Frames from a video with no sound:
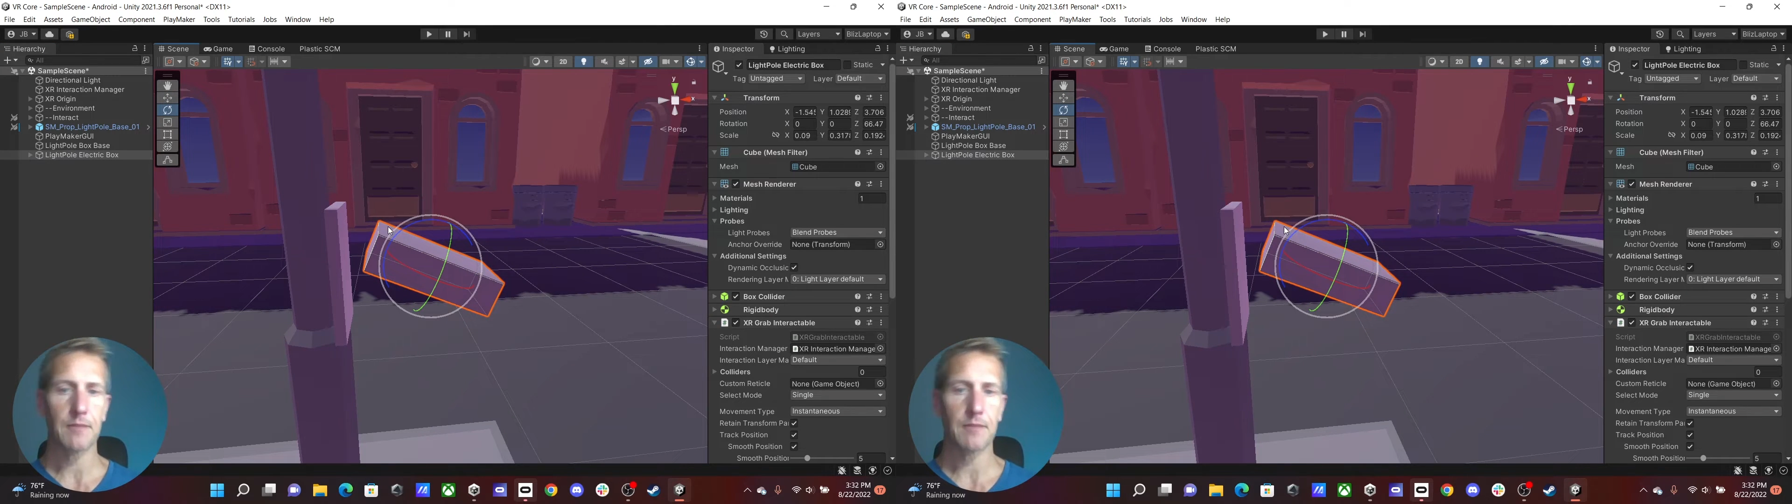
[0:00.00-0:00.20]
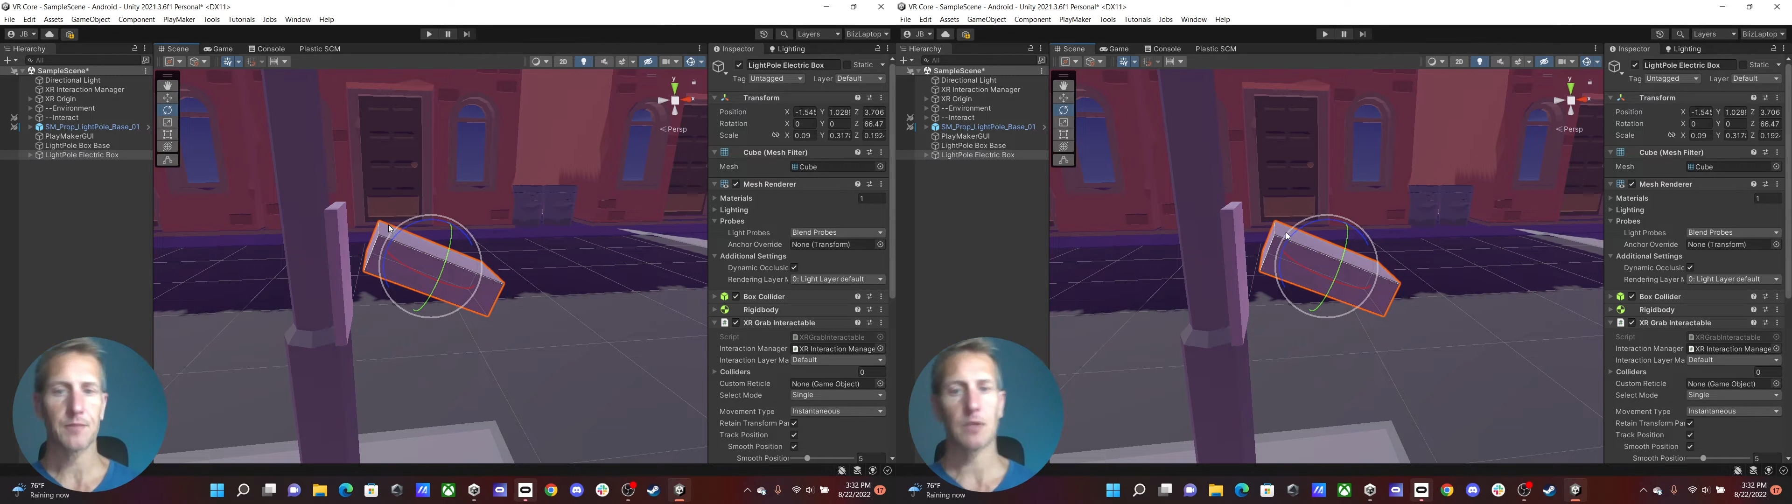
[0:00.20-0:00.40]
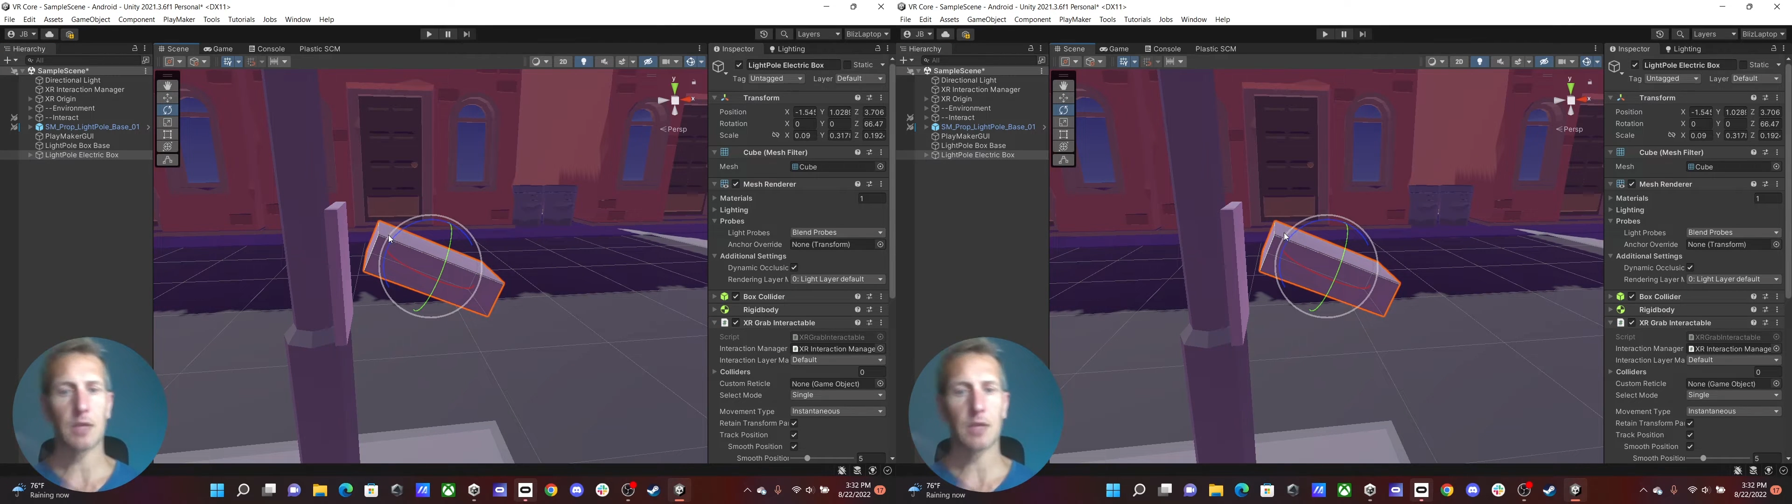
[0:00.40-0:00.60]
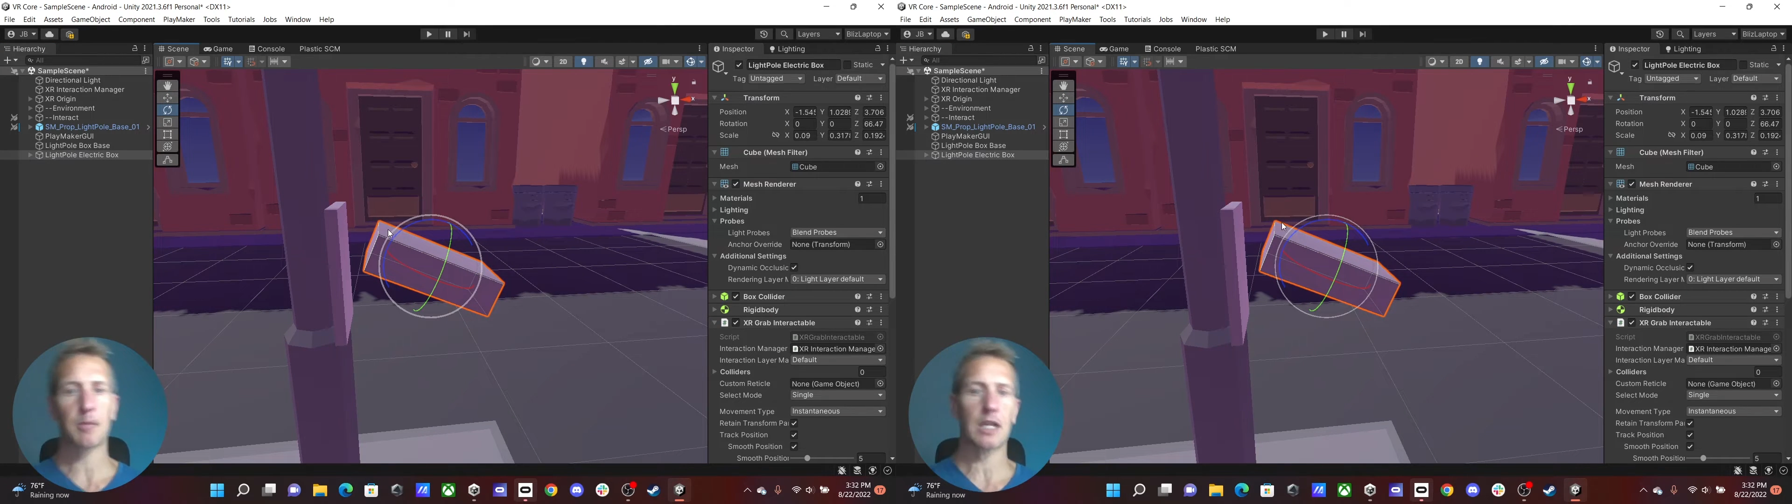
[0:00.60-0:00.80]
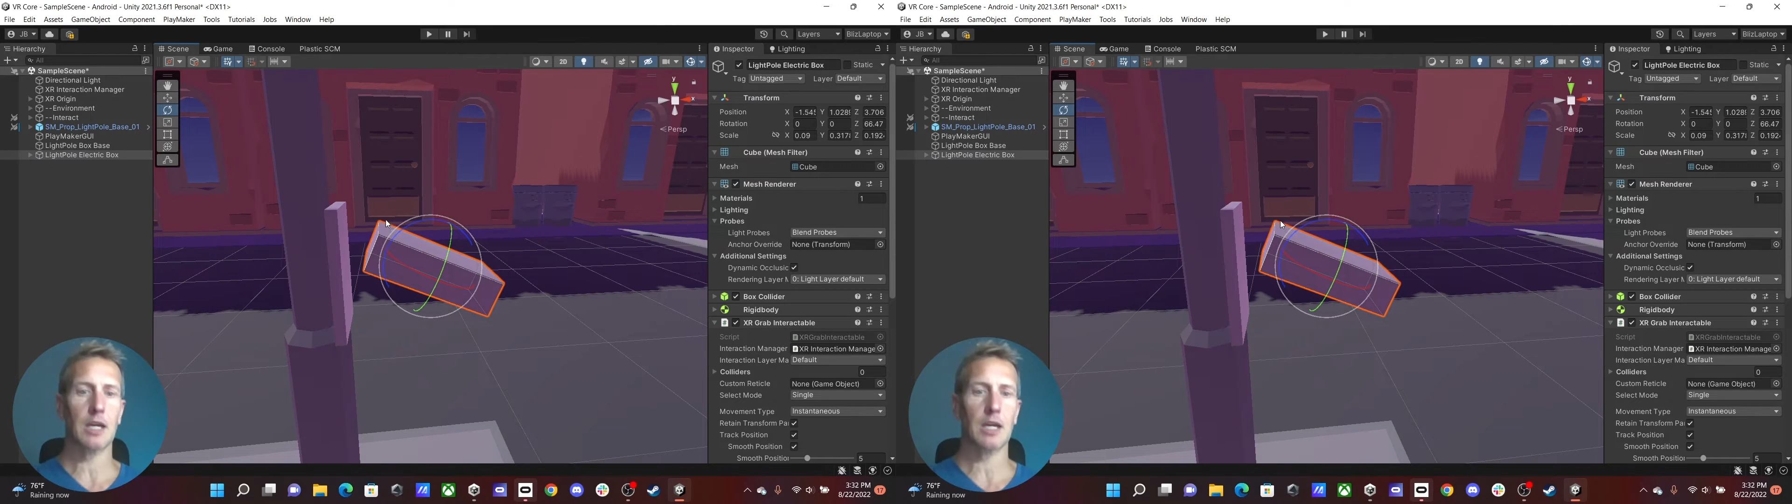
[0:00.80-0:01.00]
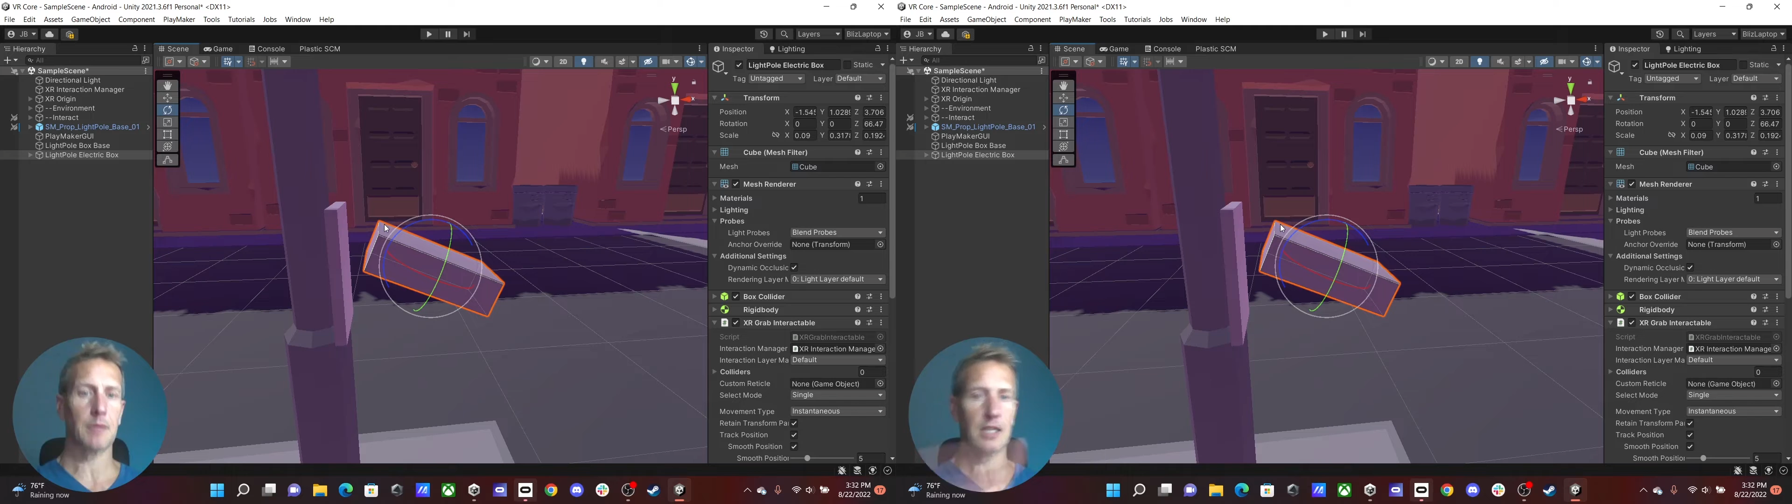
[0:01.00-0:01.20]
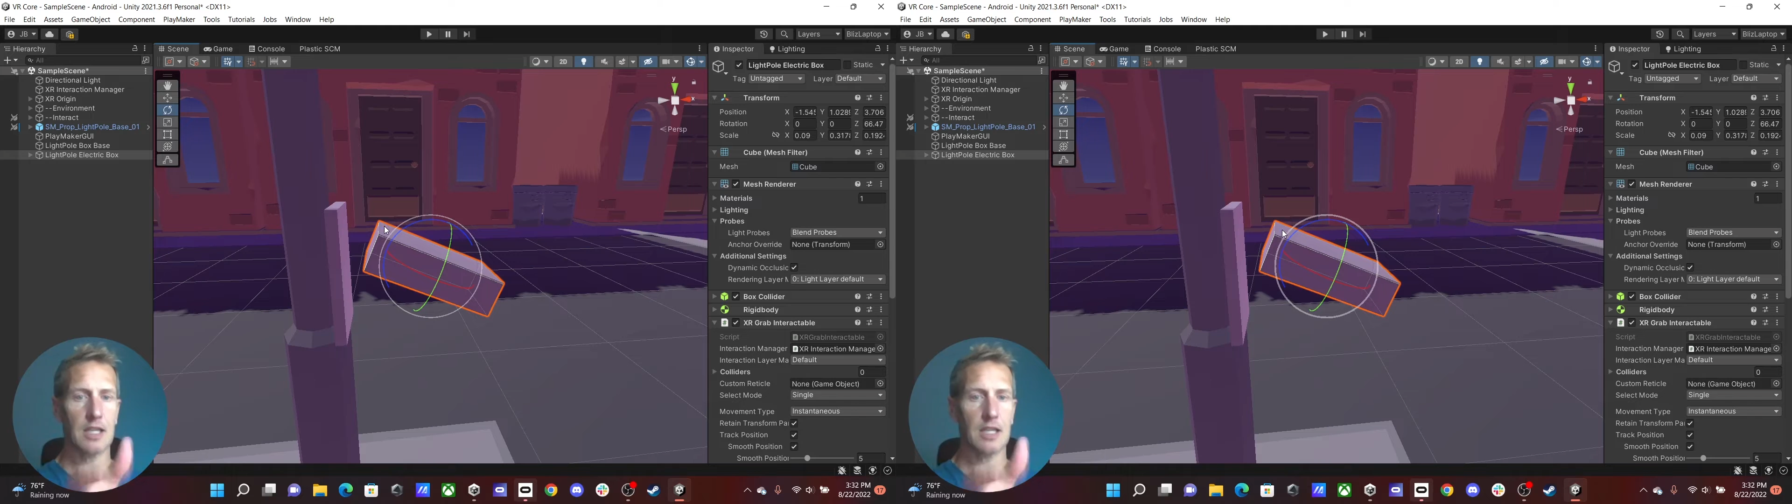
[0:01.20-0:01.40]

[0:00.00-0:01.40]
And then we can pick it up and then